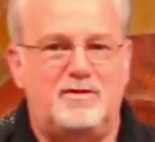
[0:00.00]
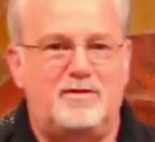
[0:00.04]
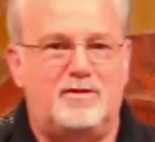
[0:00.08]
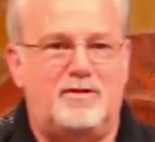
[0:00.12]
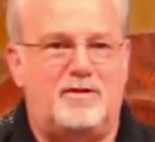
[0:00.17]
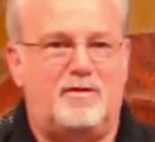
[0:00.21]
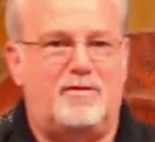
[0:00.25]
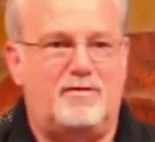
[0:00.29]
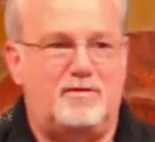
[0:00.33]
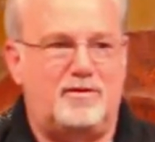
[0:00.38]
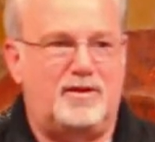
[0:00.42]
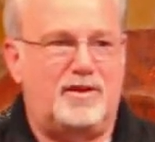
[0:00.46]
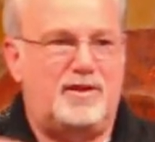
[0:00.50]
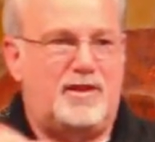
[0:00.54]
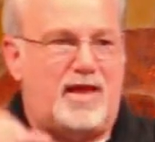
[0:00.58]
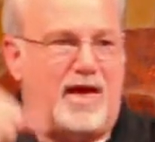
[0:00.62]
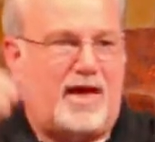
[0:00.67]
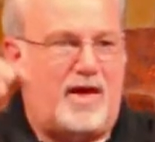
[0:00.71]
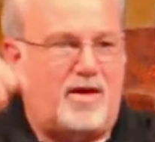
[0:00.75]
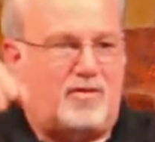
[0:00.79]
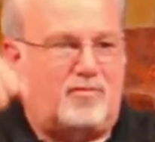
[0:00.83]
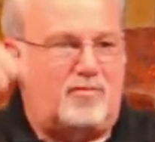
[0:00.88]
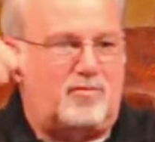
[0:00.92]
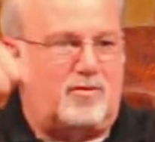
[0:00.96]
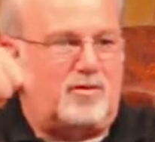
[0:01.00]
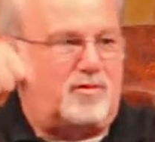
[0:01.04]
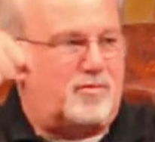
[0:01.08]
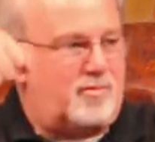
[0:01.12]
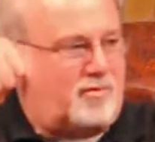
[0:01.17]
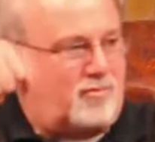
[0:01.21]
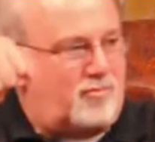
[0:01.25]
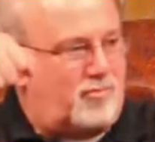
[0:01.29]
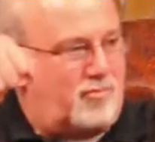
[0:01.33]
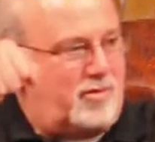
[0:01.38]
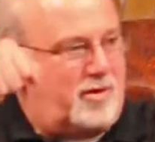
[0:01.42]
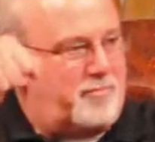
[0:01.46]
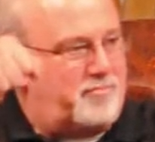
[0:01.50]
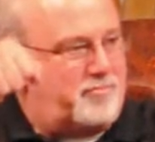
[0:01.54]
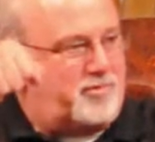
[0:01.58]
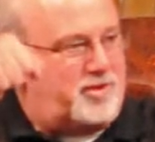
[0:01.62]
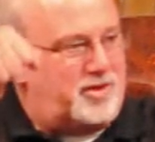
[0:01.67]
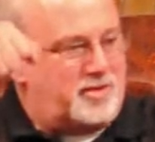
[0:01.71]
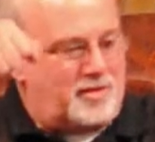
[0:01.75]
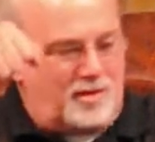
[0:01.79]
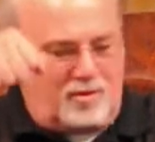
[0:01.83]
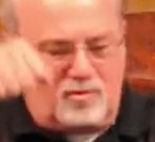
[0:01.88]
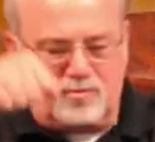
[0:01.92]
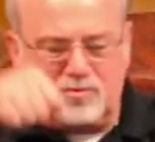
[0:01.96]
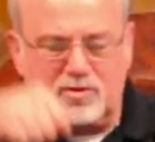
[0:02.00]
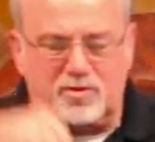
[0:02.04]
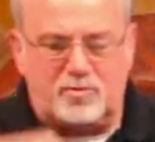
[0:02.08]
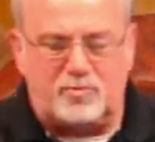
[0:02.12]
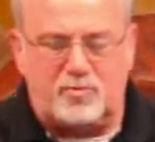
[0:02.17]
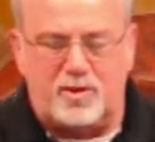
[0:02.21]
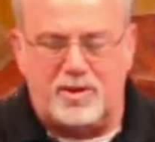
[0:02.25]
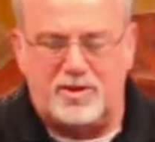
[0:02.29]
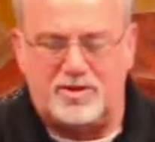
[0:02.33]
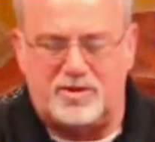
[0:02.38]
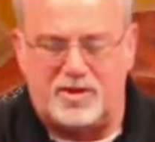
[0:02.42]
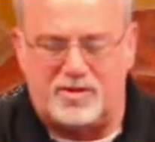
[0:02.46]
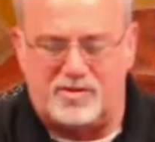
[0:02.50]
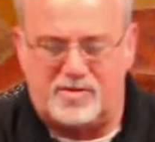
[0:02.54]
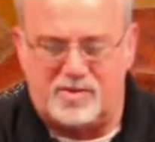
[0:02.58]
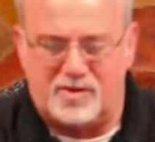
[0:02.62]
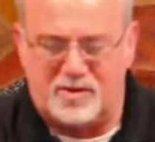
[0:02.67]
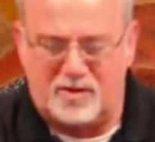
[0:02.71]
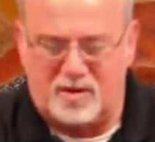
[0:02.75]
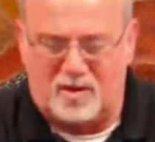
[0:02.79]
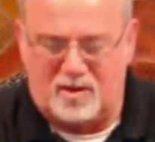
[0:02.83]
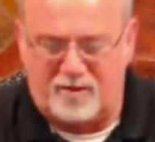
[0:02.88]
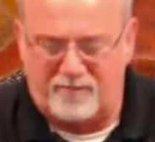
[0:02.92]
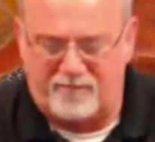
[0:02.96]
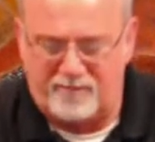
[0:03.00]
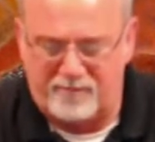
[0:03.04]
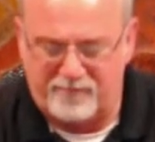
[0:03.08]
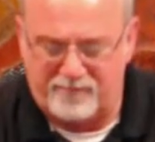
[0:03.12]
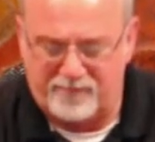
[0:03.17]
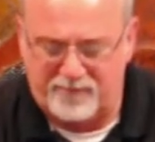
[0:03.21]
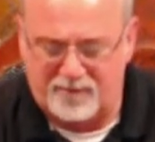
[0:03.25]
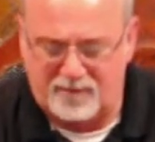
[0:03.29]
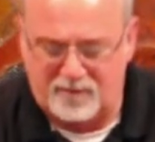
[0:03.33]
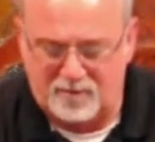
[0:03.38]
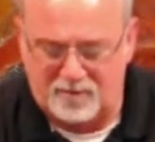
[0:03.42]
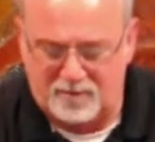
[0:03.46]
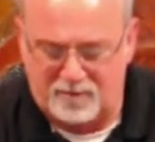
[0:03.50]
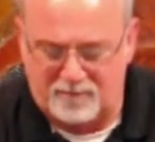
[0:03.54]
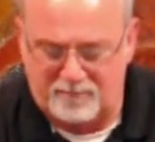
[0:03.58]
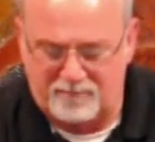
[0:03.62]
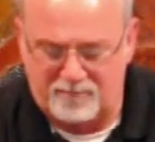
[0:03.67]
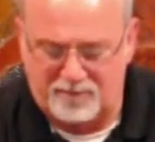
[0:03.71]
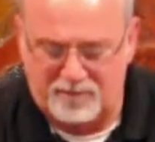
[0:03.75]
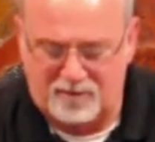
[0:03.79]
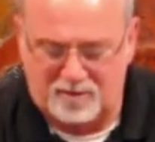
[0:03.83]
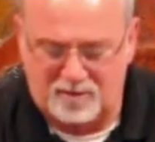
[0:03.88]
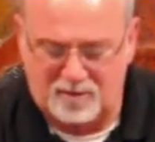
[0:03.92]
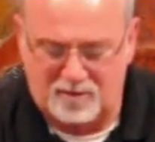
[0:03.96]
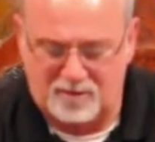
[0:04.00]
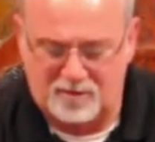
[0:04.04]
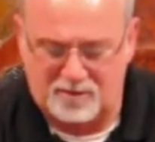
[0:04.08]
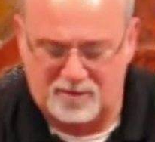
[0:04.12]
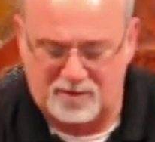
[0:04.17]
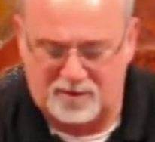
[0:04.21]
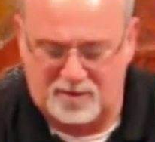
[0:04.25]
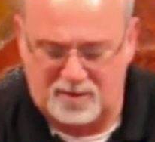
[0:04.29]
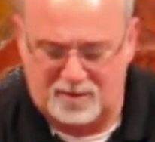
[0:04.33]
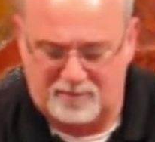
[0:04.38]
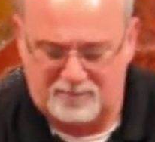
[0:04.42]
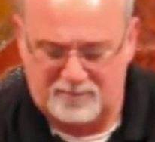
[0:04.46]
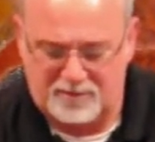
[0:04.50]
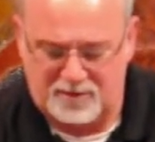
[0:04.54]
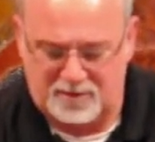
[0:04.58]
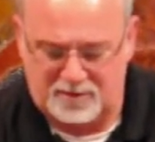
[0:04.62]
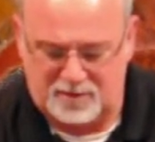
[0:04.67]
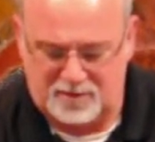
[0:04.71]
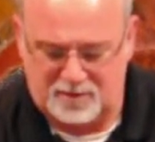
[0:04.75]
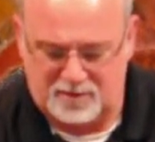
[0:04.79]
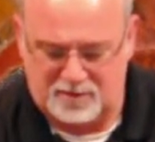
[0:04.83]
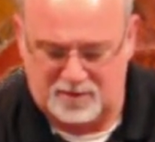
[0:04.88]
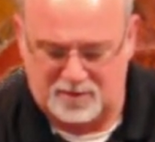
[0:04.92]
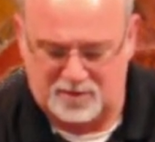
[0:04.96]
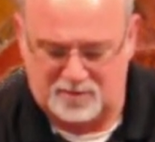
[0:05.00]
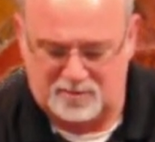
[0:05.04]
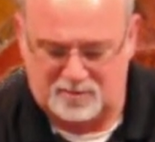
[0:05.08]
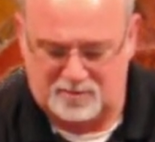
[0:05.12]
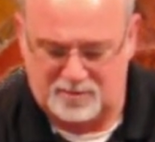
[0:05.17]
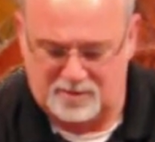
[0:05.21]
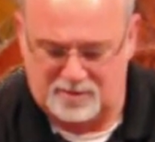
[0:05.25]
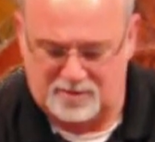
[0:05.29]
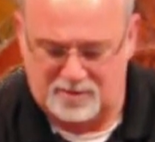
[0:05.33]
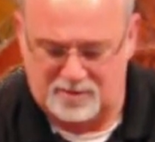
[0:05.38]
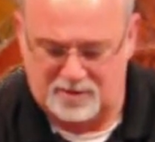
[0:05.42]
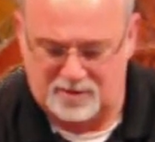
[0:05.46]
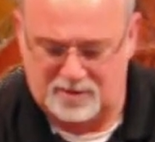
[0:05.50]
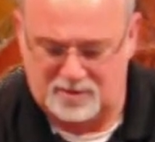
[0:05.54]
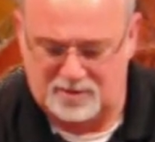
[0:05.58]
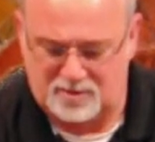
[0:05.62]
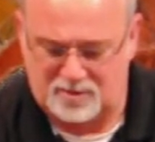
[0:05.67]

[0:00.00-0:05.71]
uh, lid handle or grip to, to raise the thing off of the, of the Ark of the Covenant and that sort of thing.